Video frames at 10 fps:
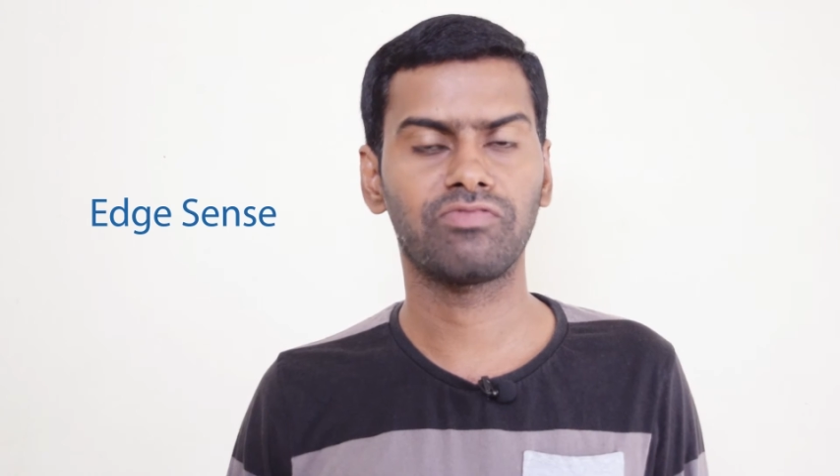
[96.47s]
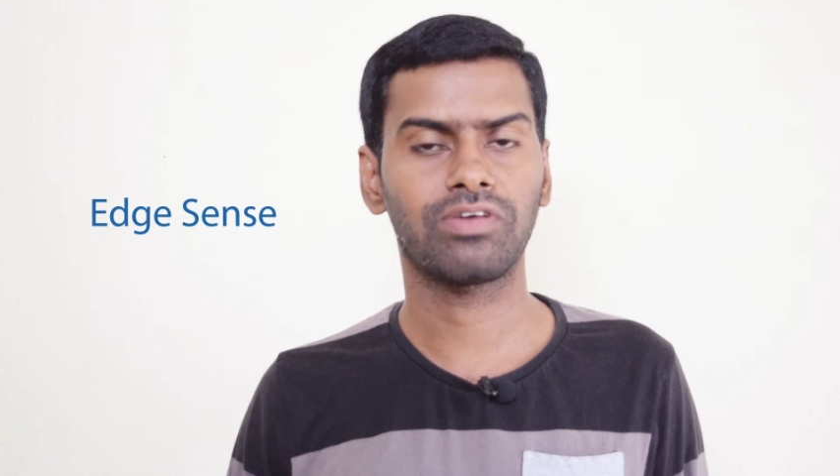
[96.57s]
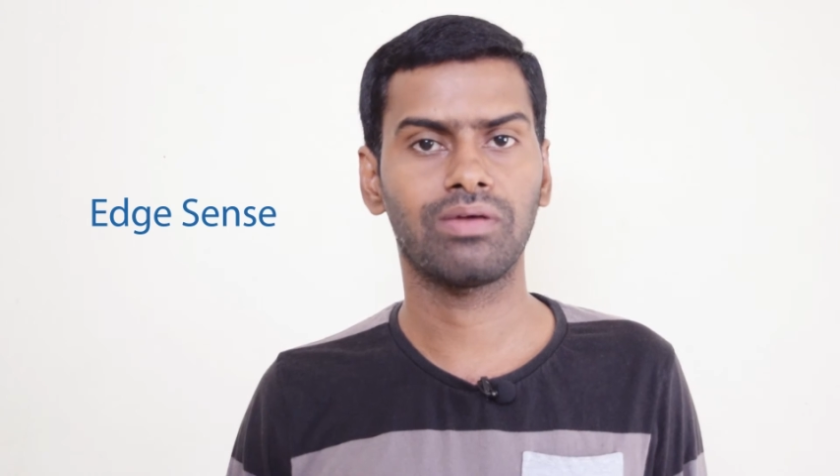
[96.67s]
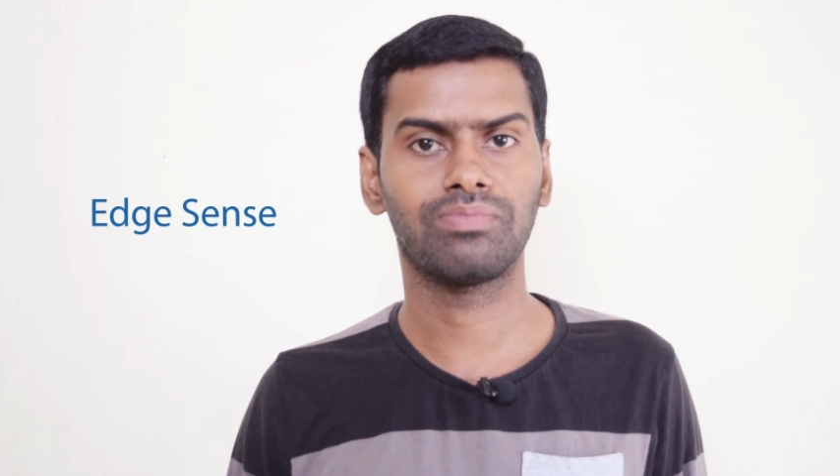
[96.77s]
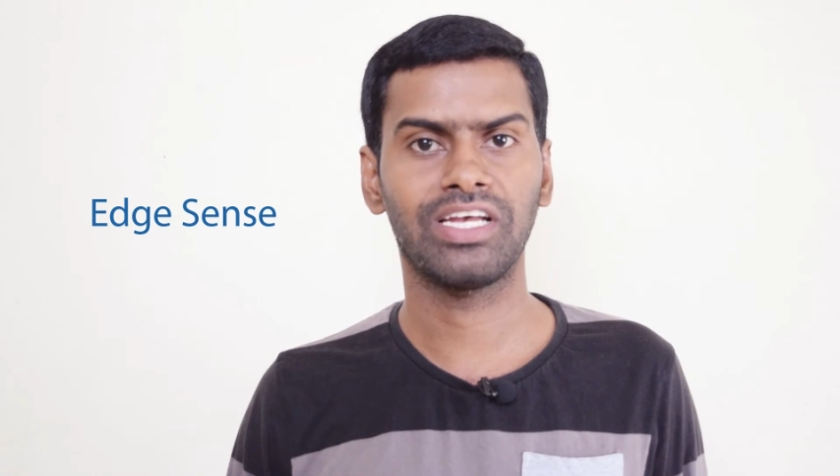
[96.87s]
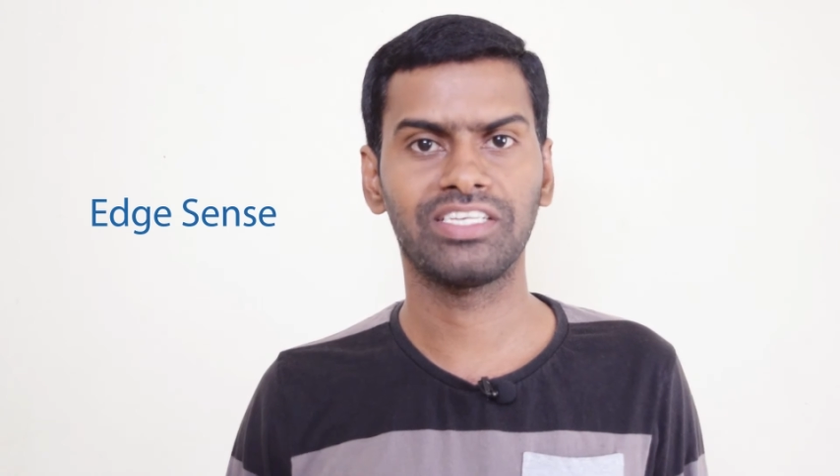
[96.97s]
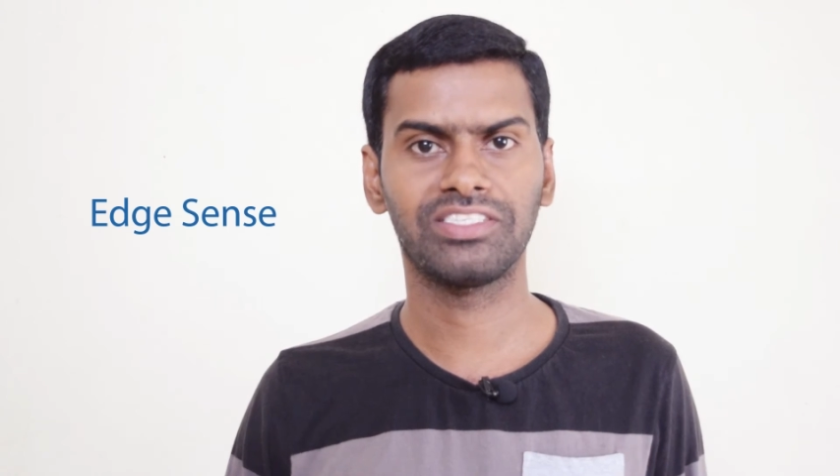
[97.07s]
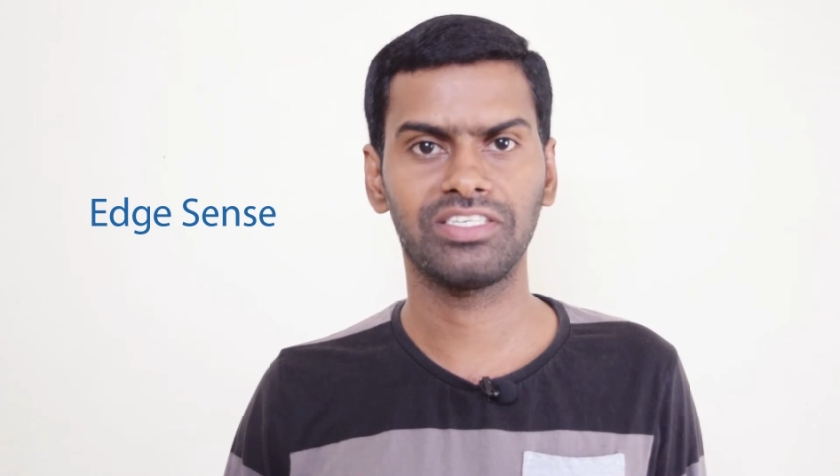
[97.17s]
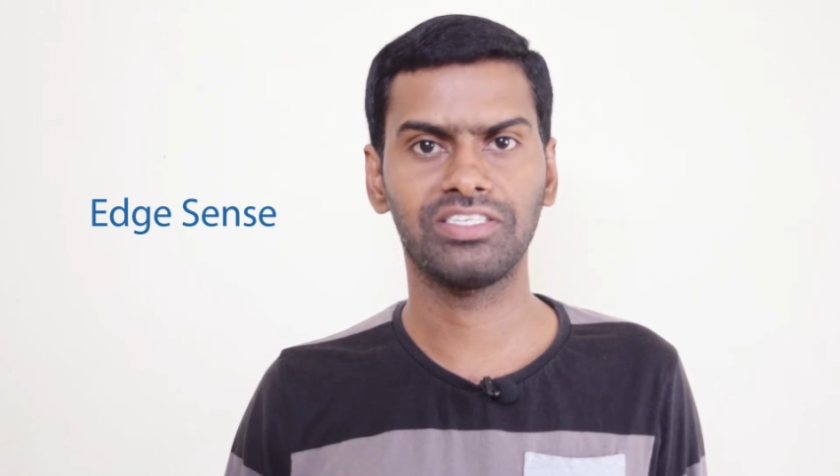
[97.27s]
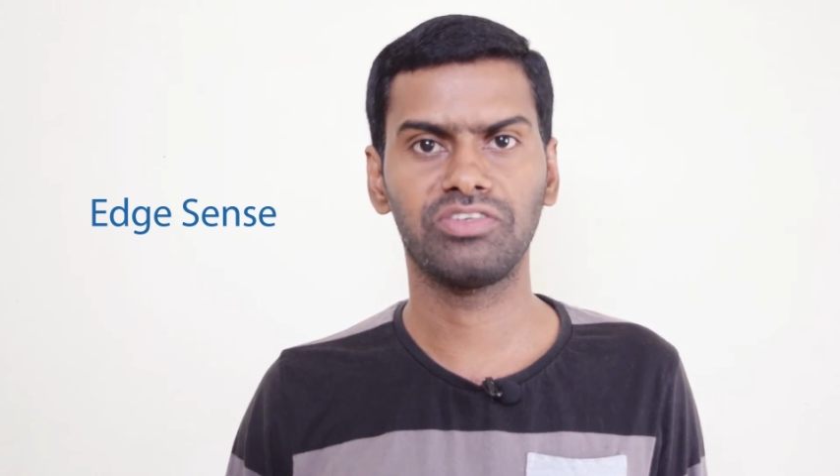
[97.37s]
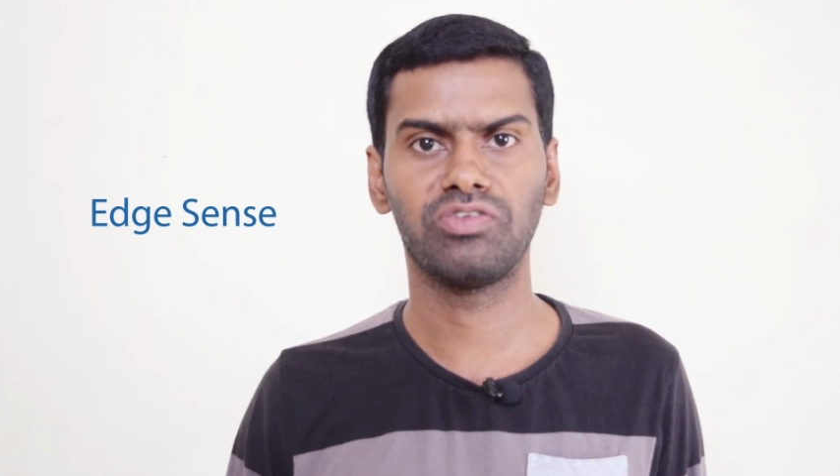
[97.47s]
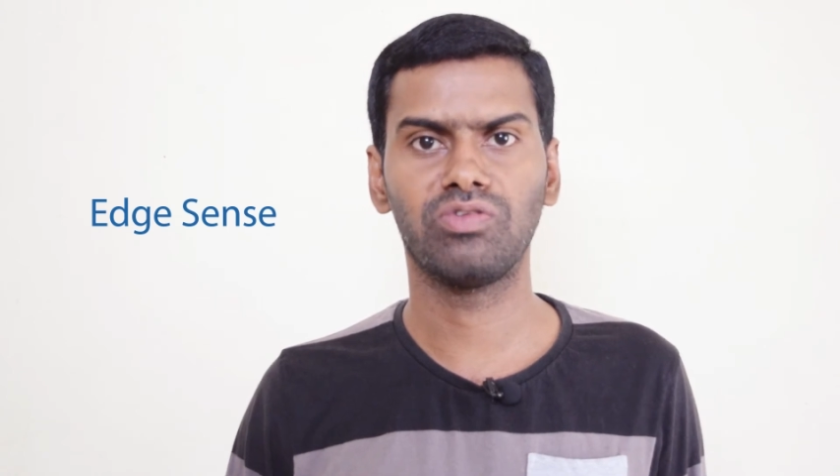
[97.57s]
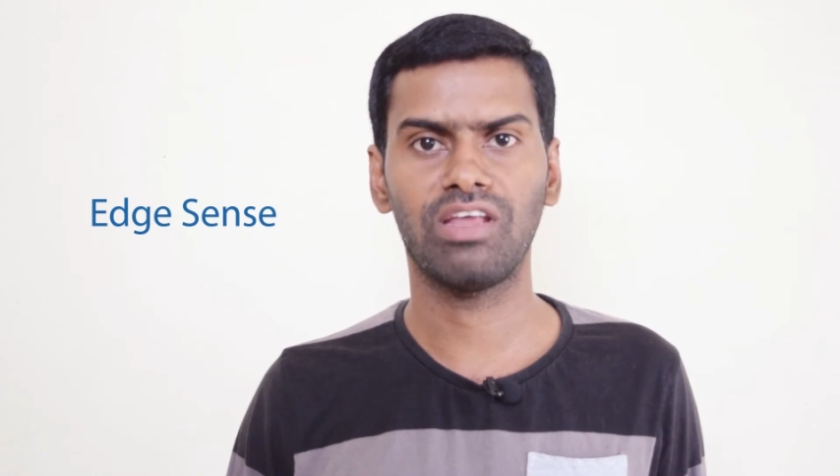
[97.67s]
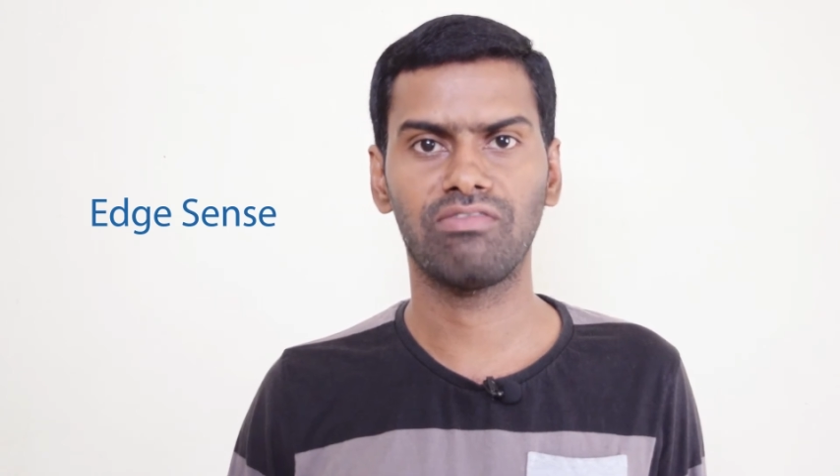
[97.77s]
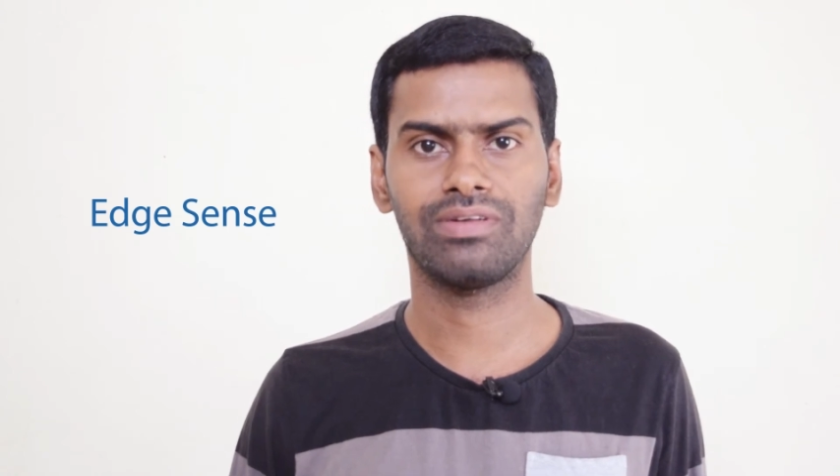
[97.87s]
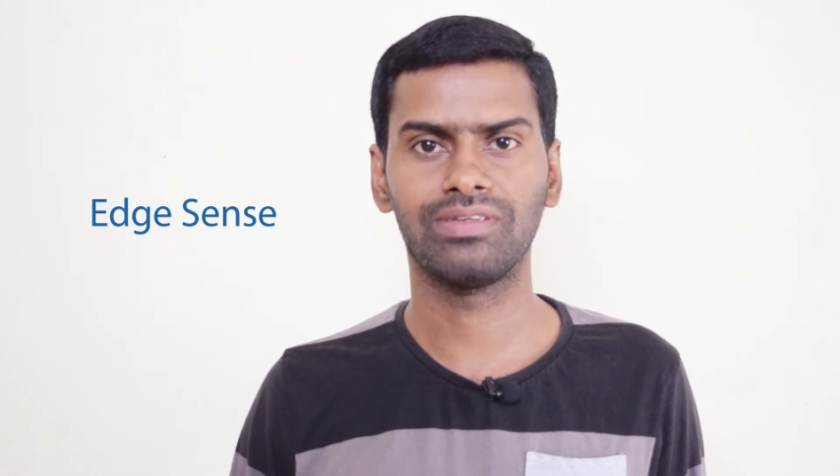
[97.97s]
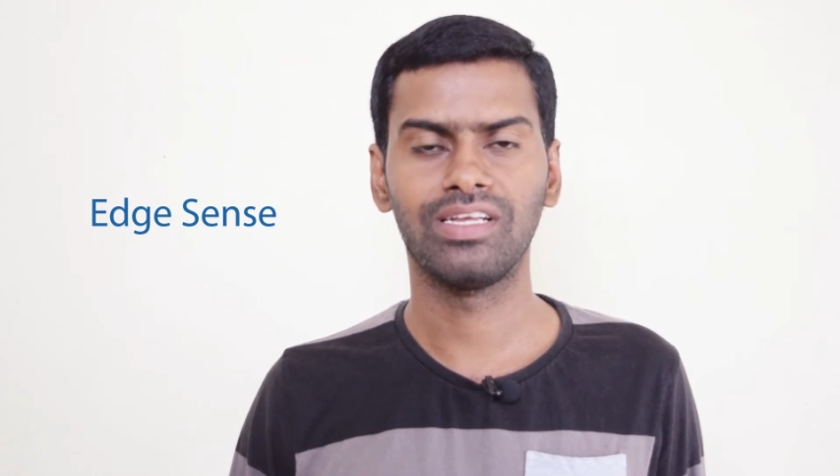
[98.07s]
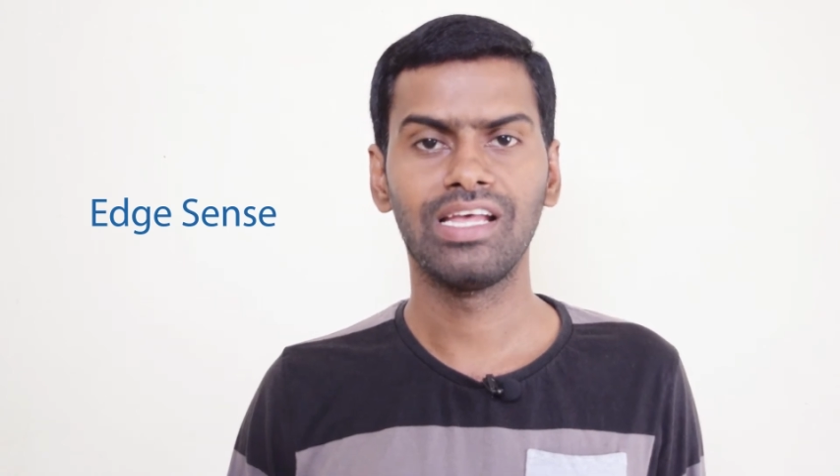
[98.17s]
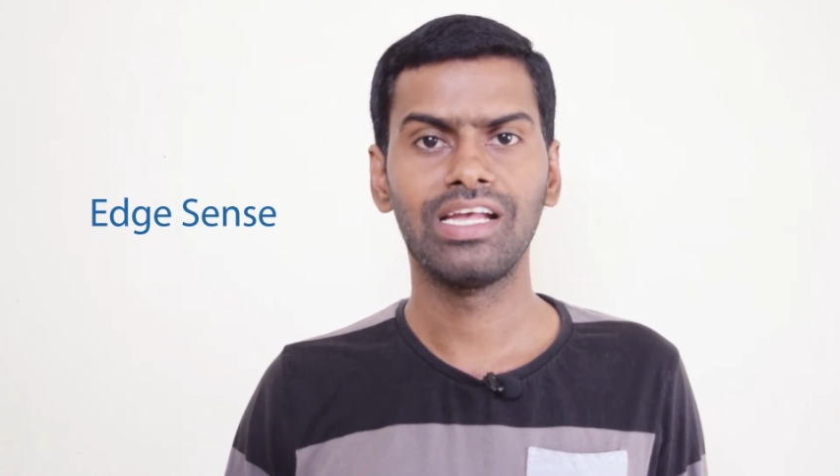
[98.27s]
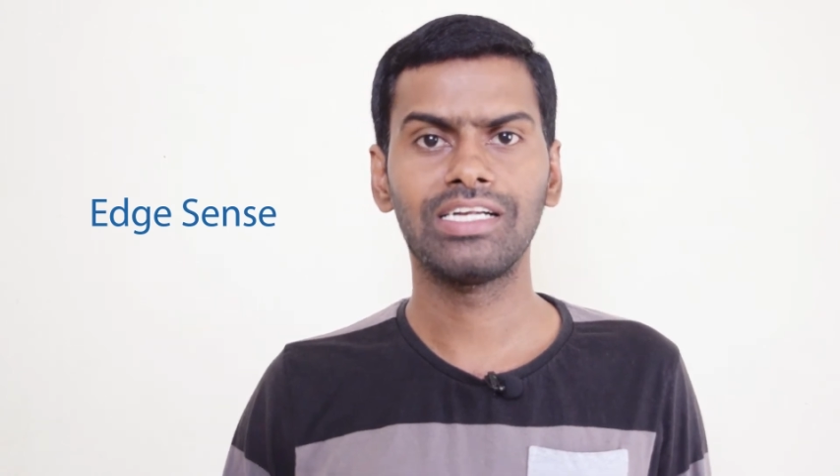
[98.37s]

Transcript: from HTC U11.